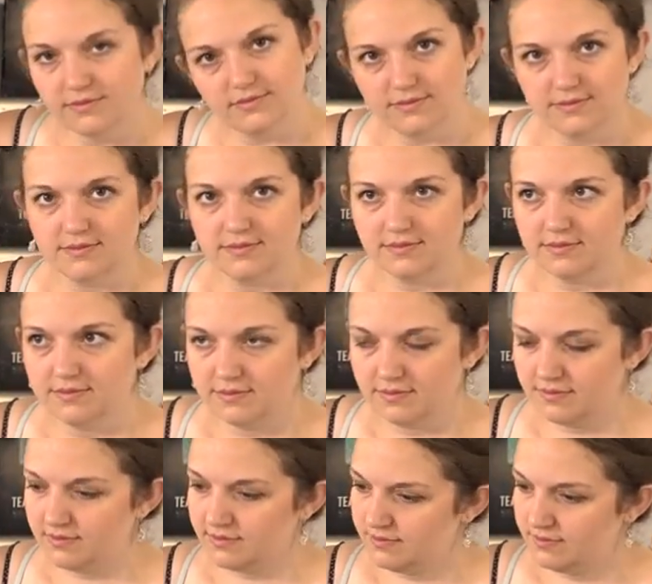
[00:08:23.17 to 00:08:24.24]

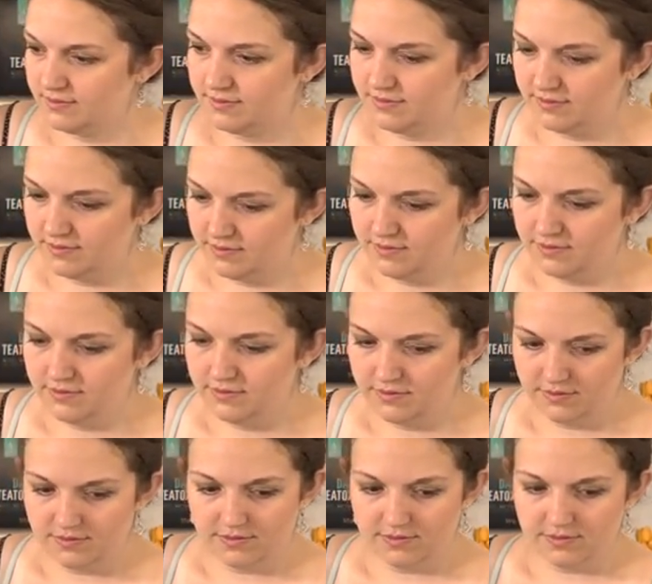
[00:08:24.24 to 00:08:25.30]

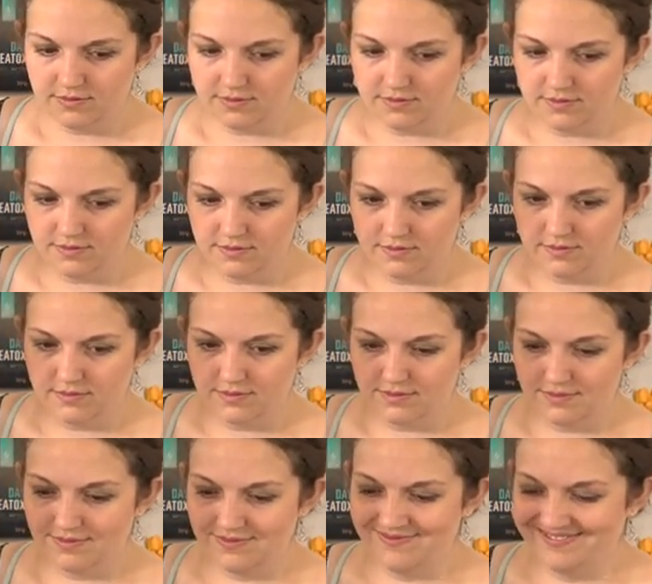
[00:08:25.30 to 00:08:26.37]

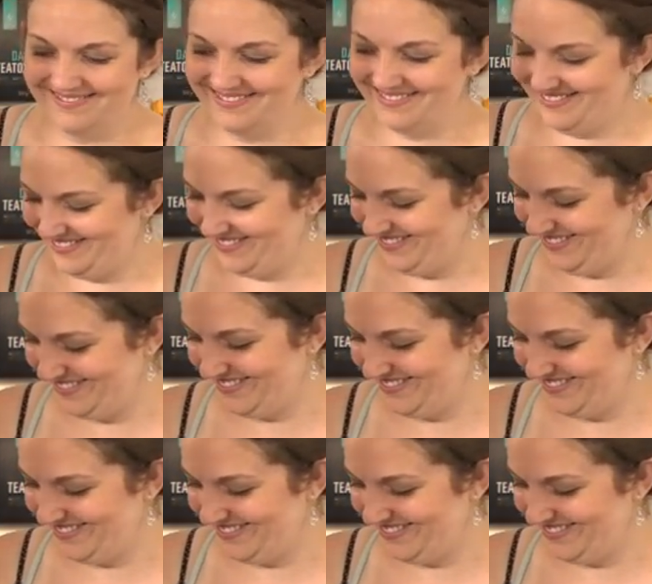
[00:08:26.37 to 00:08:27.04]
This person isn't speaking.